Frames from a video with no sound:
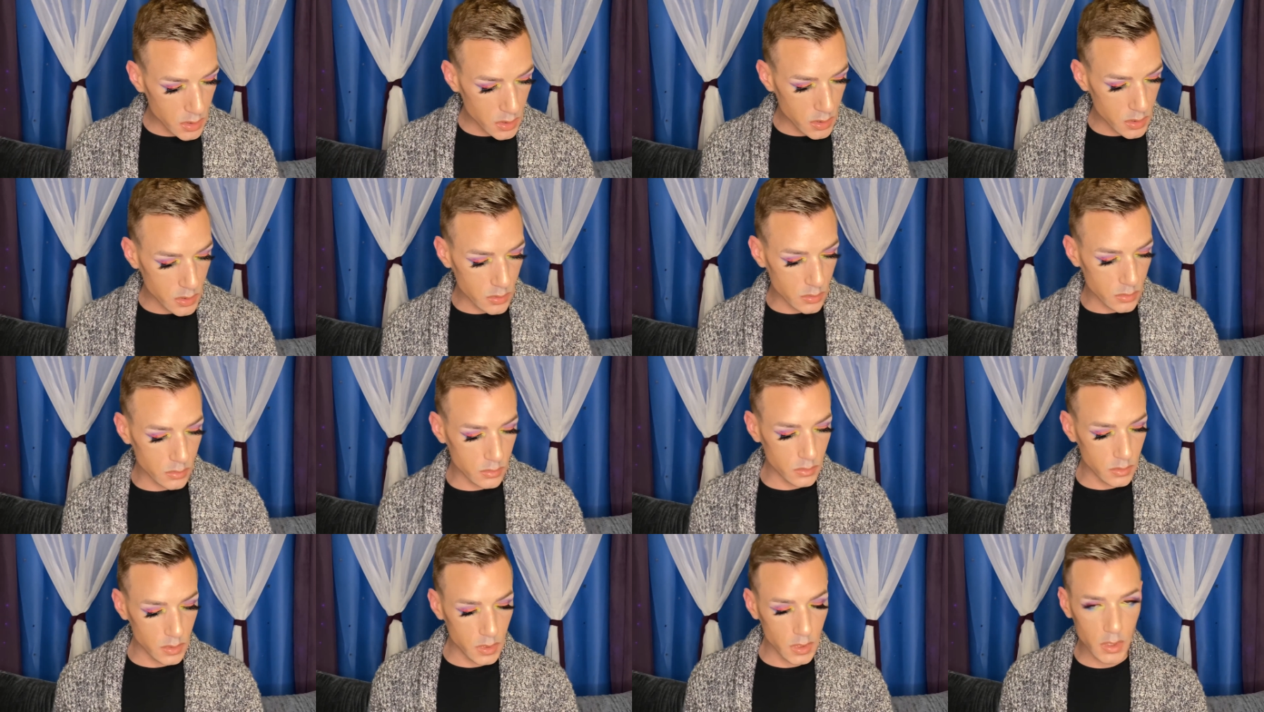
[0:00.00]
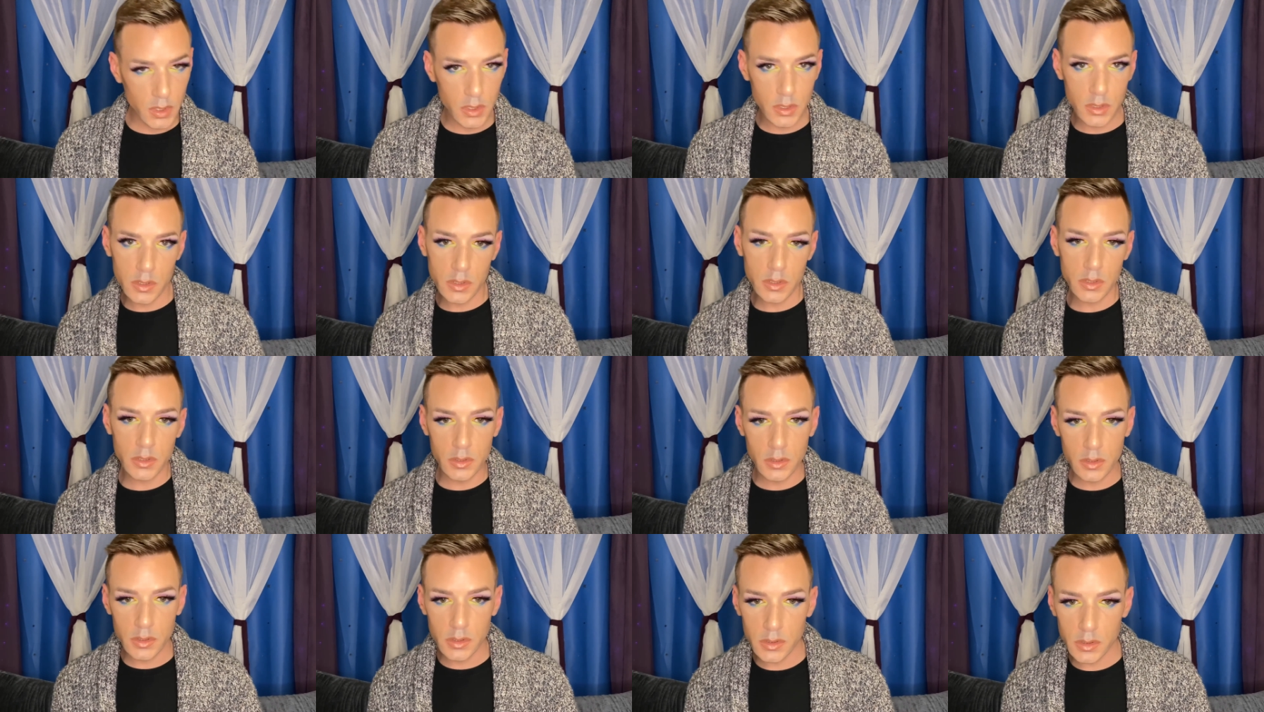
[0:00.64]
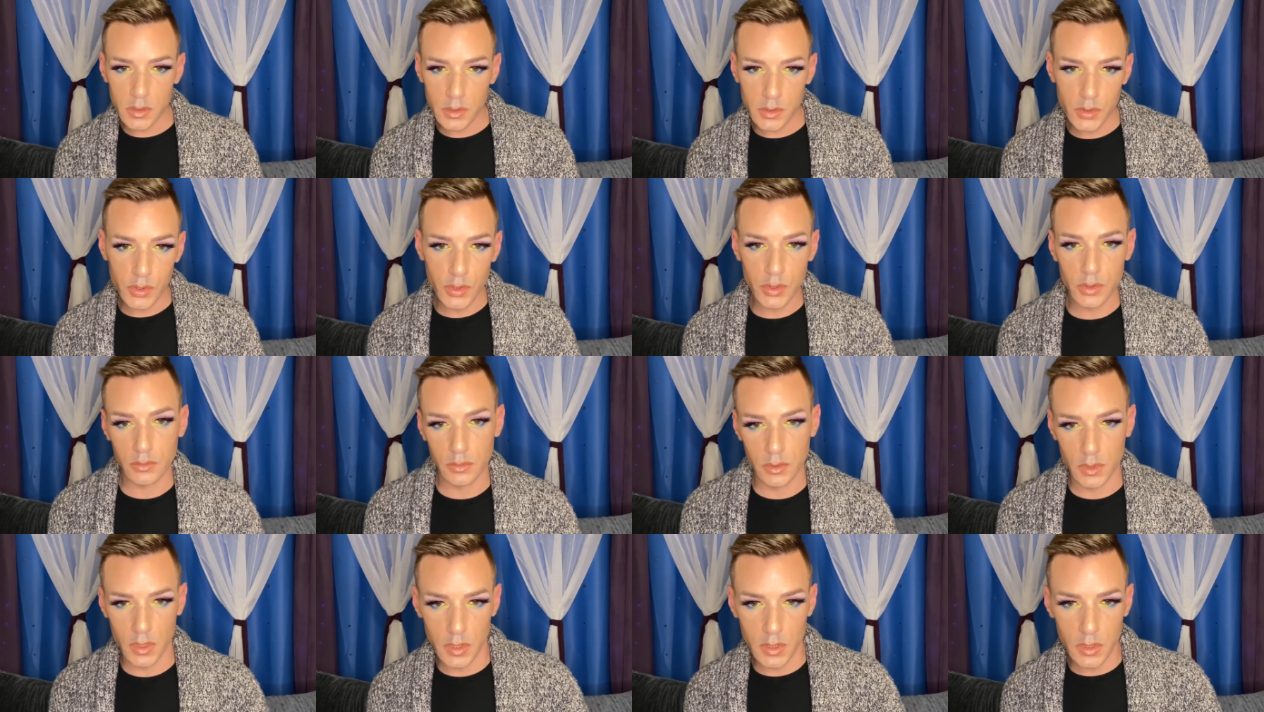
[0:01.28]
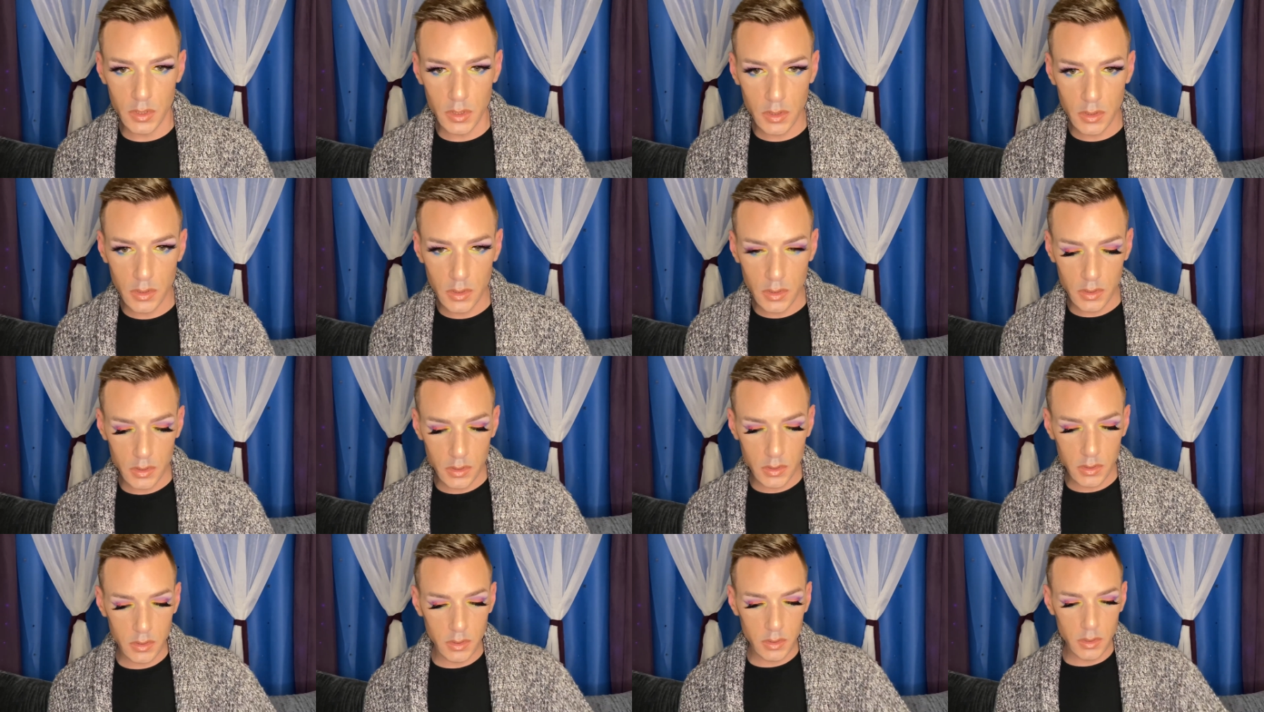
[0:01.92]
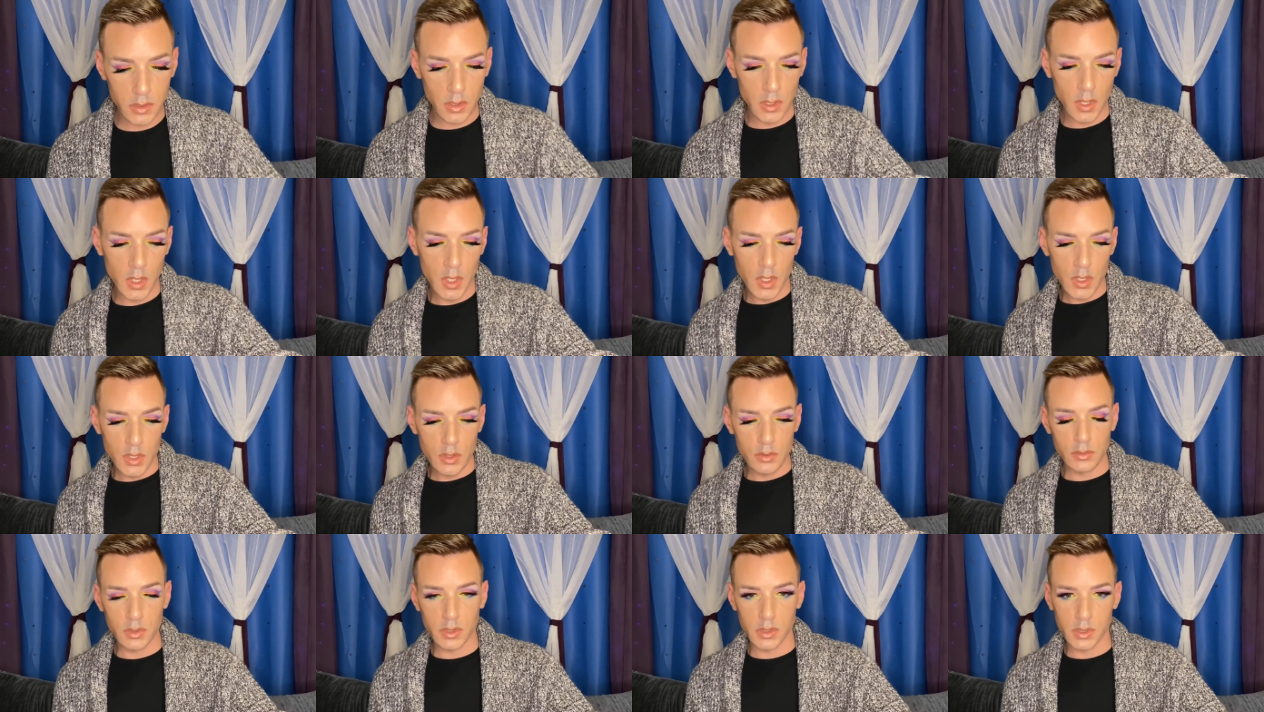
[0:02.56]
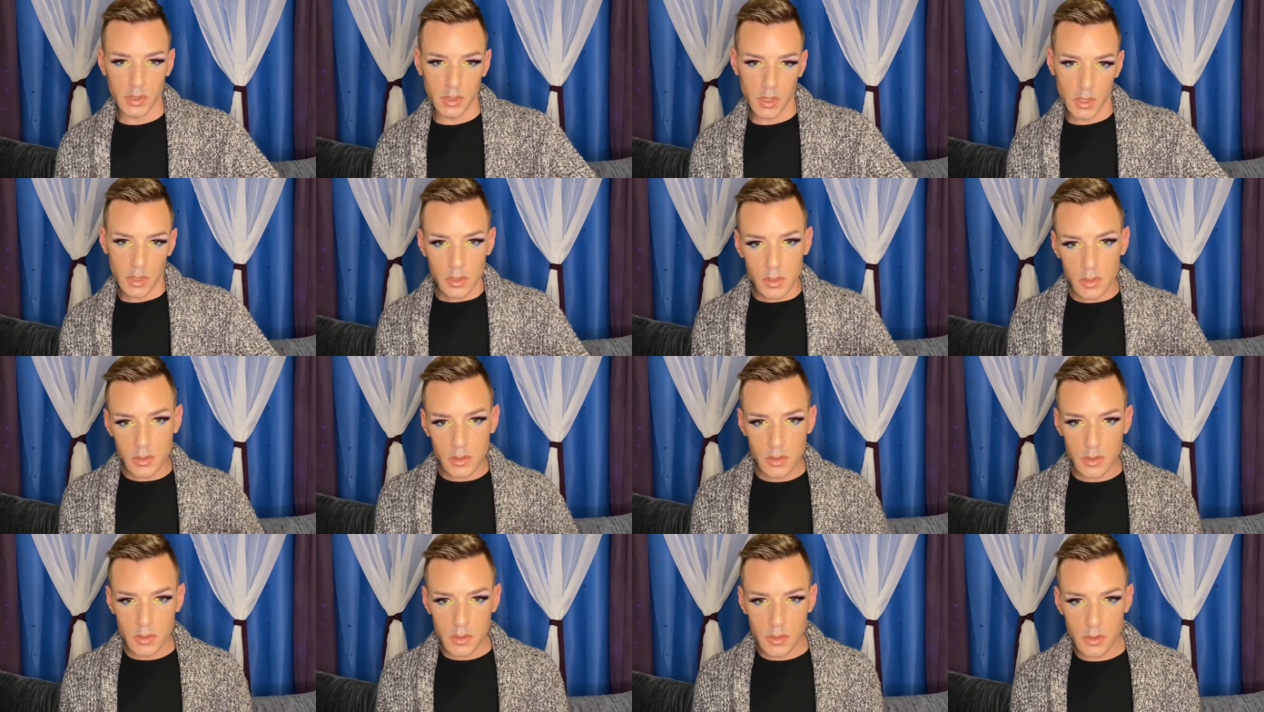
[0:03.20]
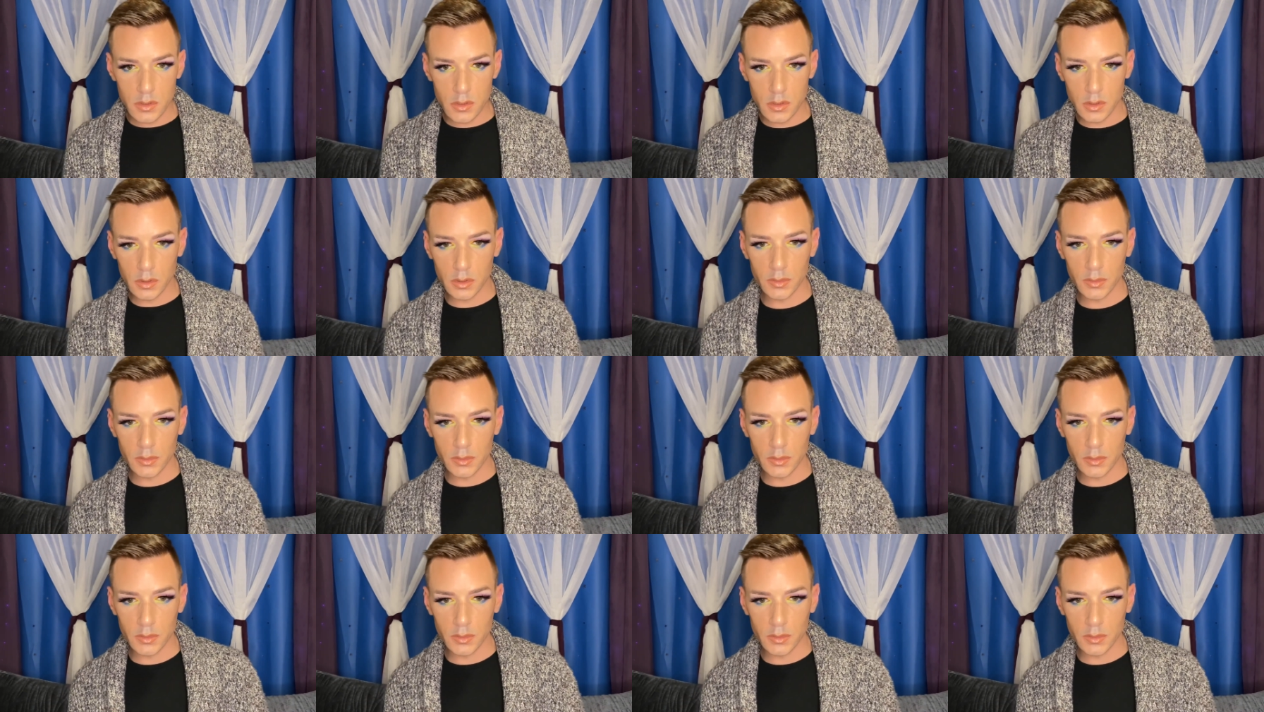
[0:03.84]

Oh my gosh, you guys. Look it up.